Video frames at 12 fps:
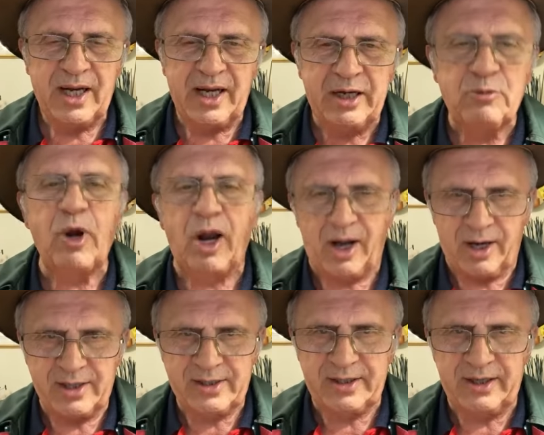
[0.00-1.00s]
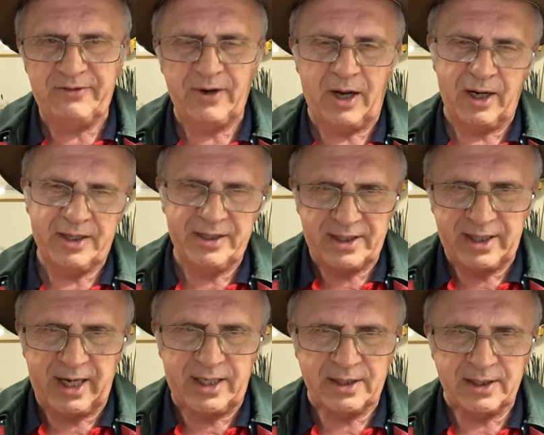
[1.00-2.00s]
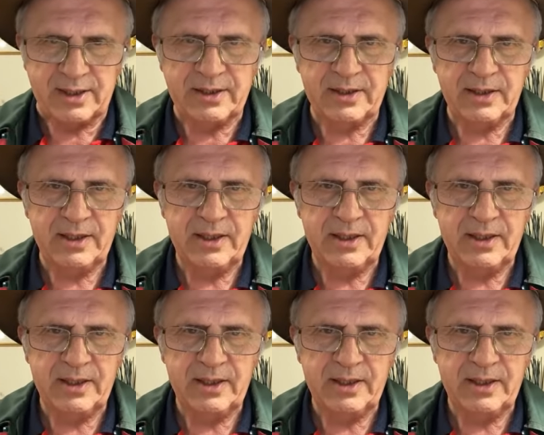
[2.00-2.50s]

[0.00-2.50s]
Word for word: equalize, if you like, the sexes.